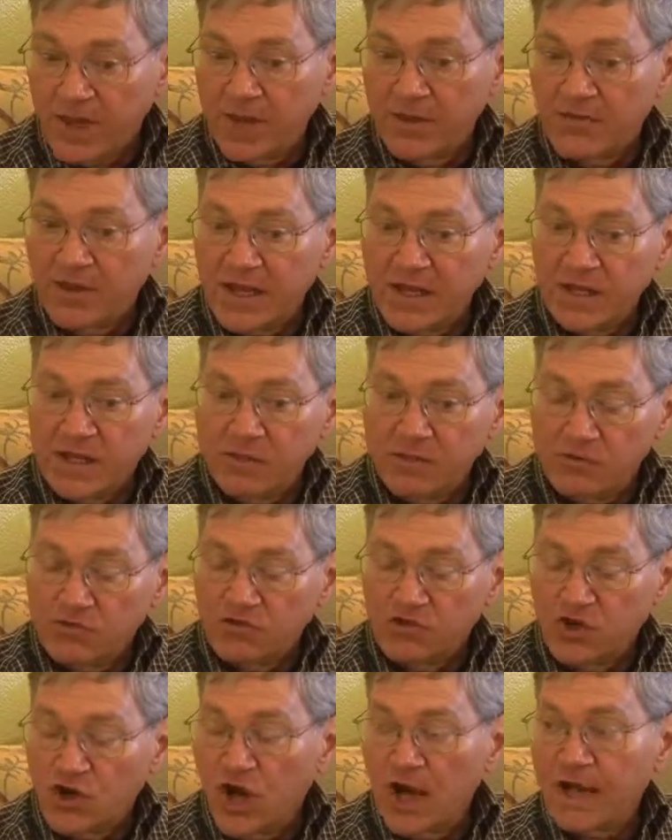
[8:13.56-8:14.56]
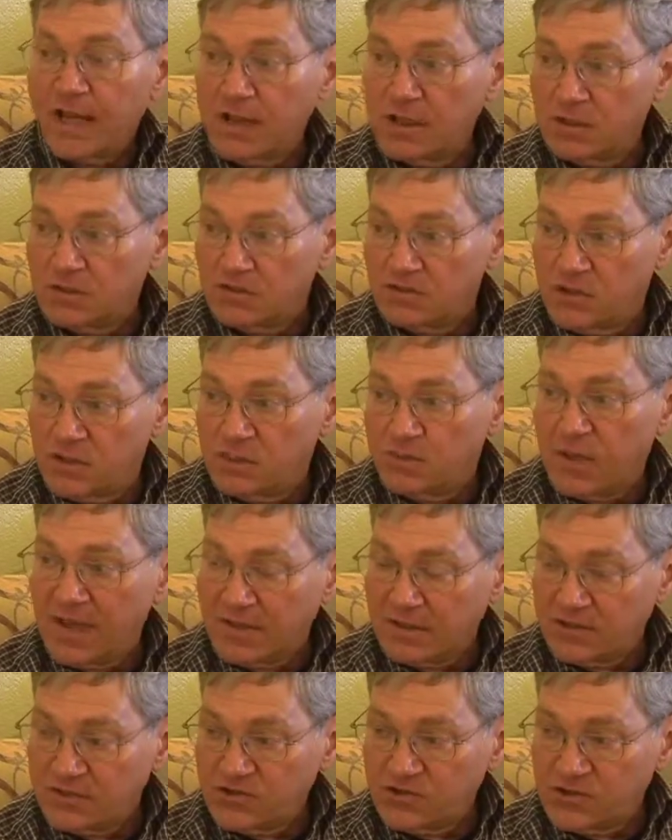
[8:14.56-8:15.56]
and they deny it to the
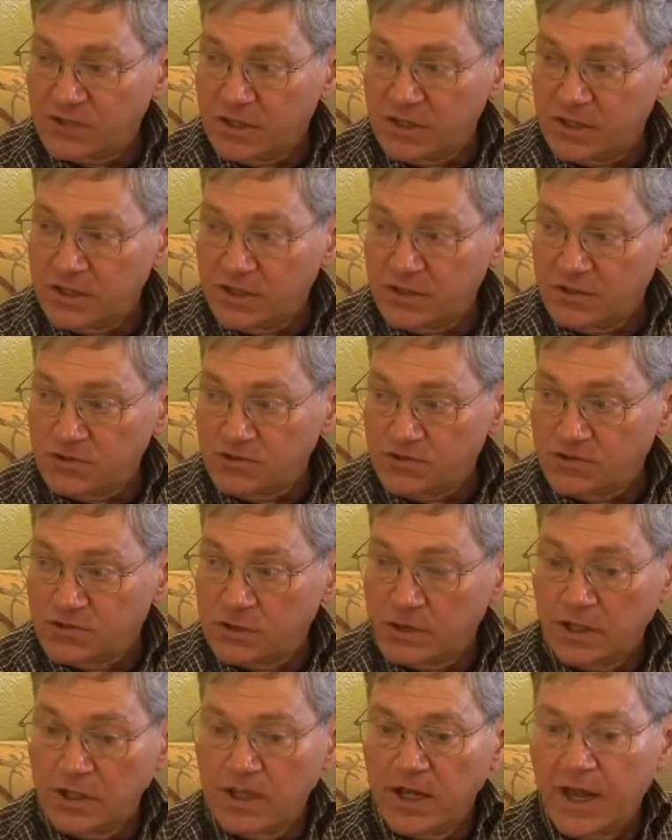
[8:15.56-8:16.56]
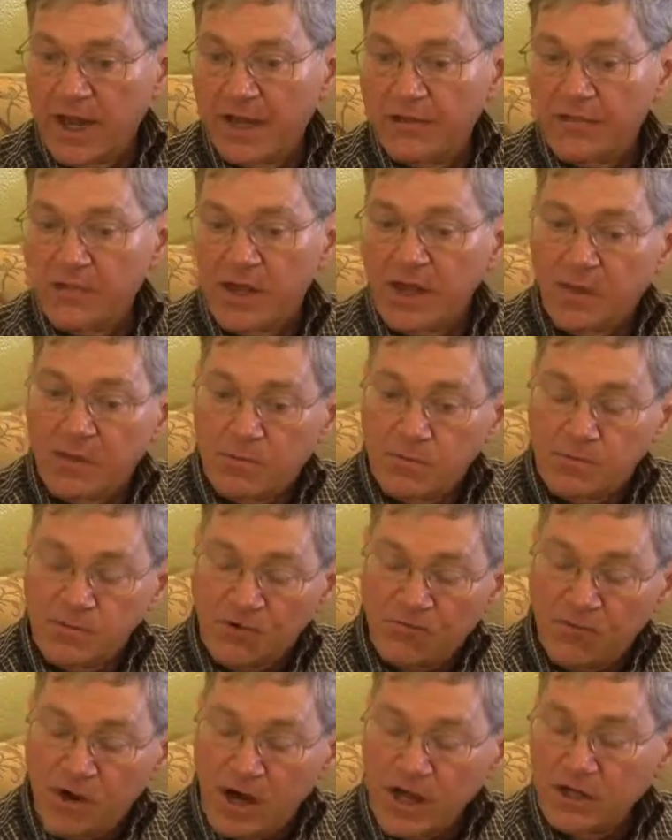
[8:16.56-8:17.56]
Palestinians, and they
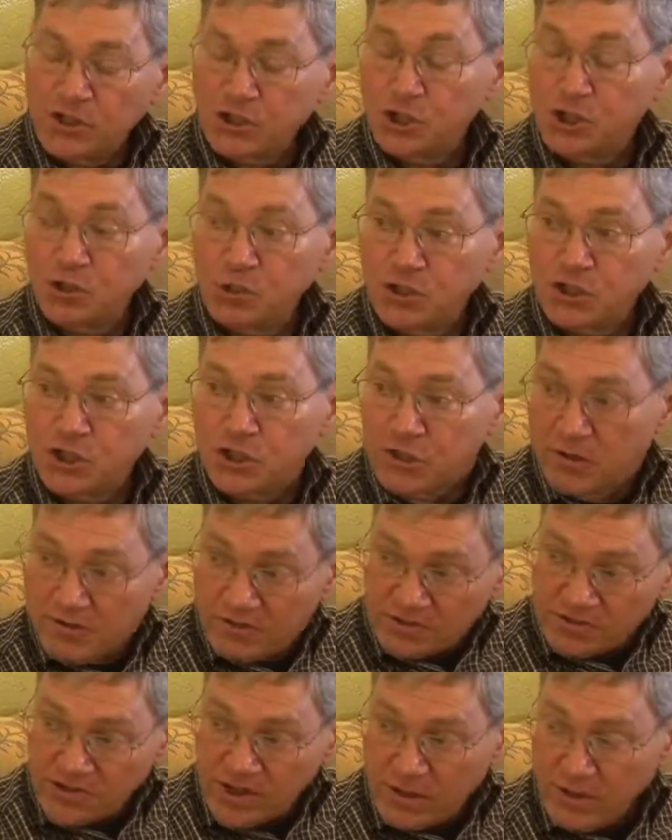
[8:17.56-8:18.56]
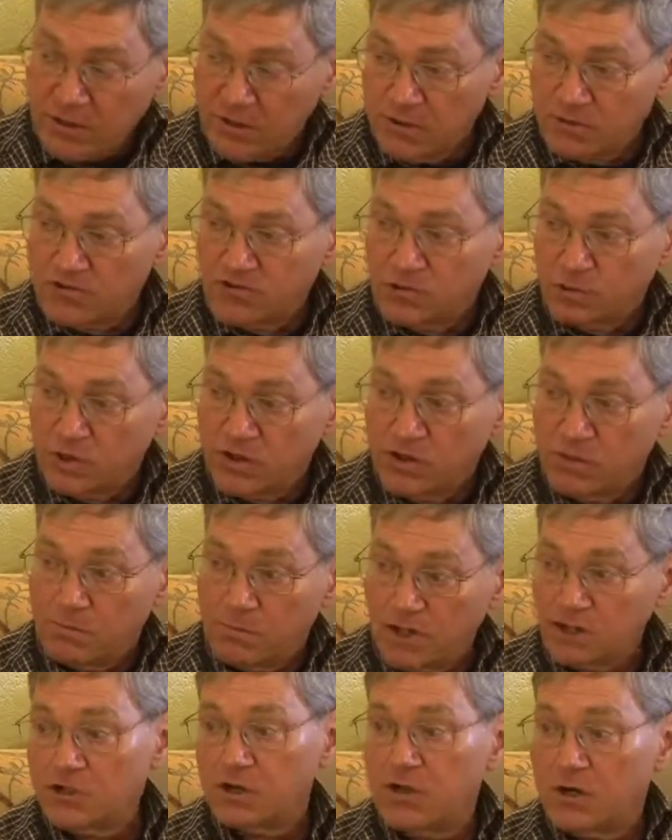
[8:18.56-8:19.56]
provide Jewish settlers with a
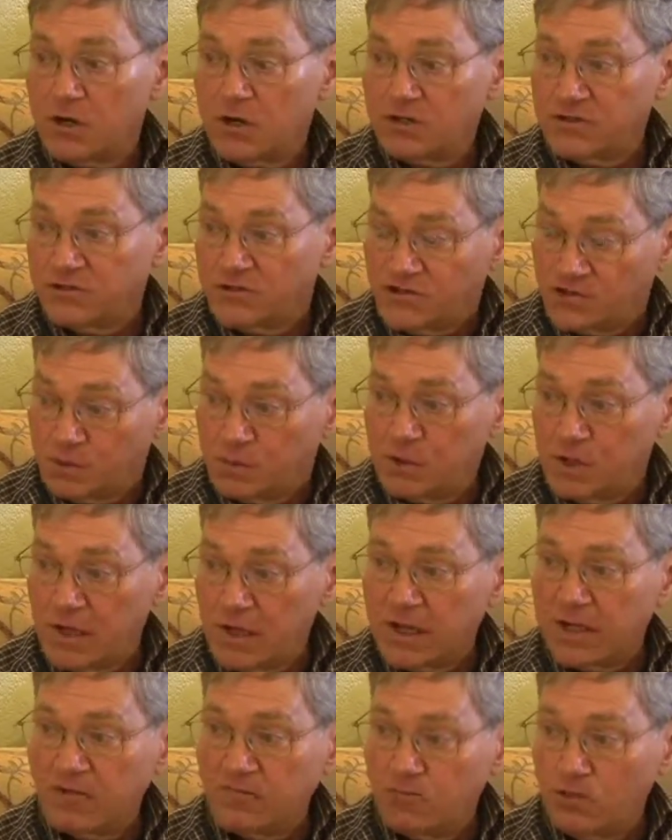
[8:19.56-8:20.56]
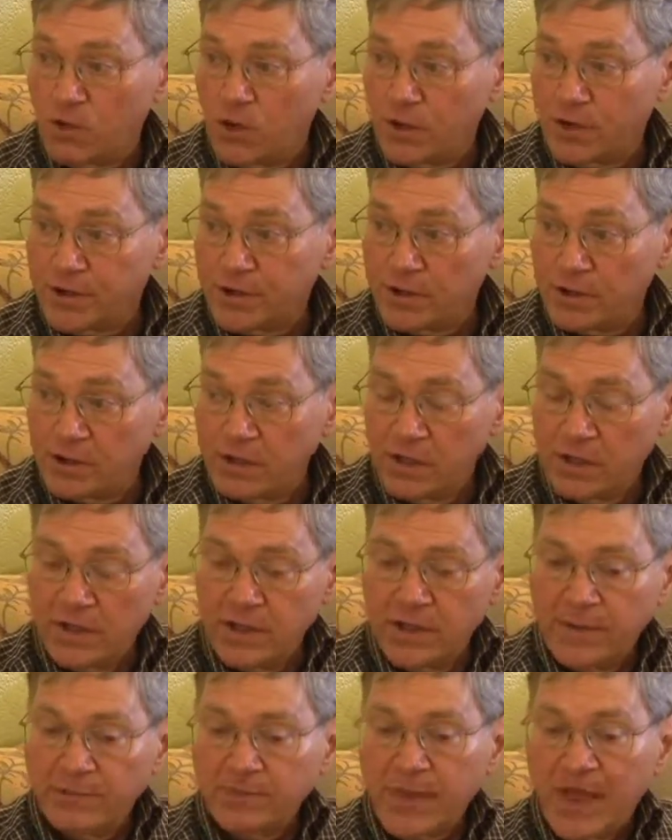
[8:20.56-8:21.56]
much larger supply of water.
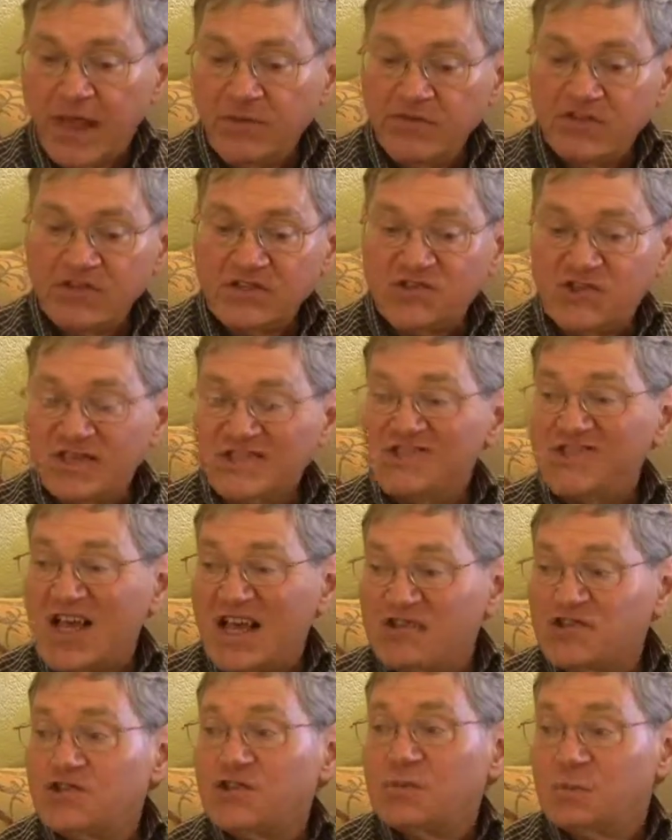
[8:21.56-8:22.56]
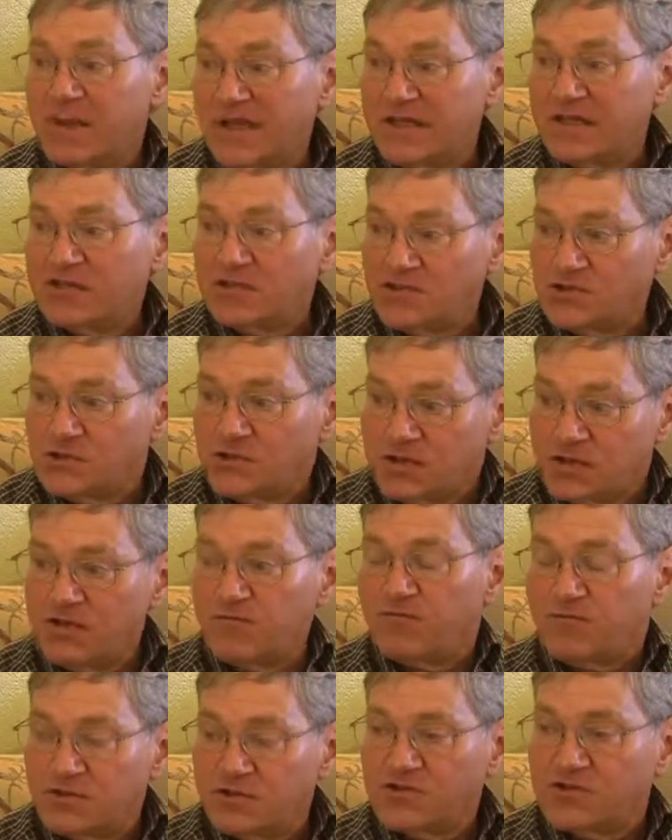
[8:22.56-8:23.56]
And this exacerbates the
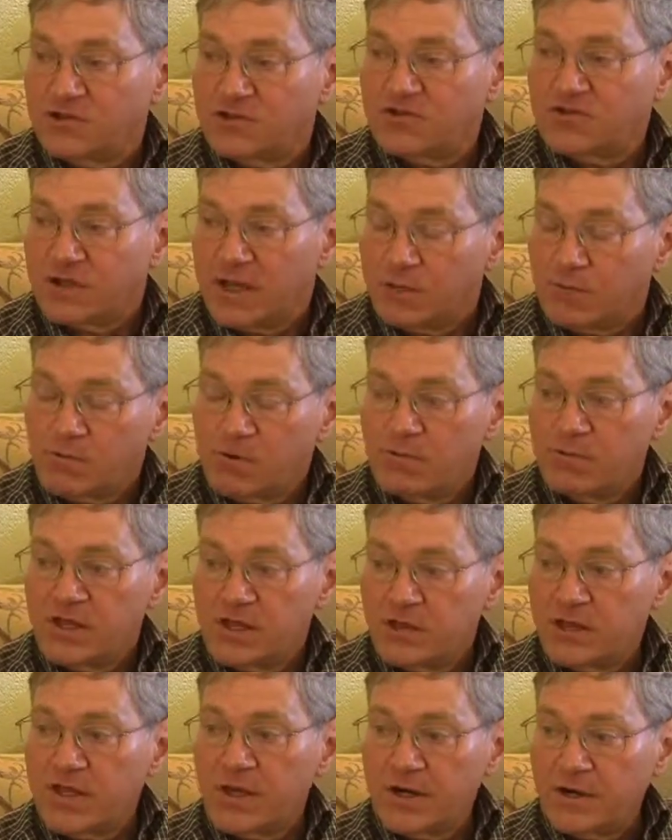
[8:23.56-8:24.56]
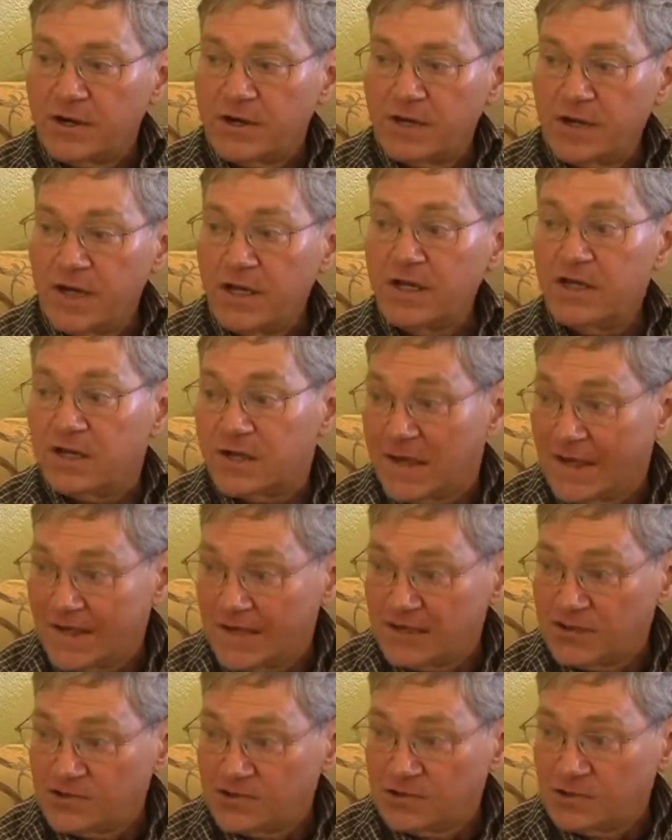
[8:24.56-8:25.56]
differences that would be there in any
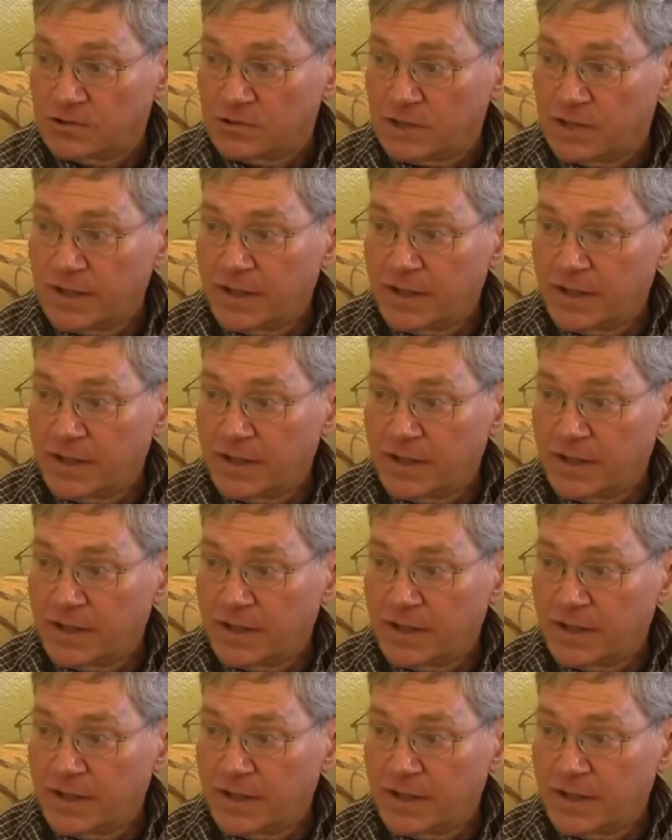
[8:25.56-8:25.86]
case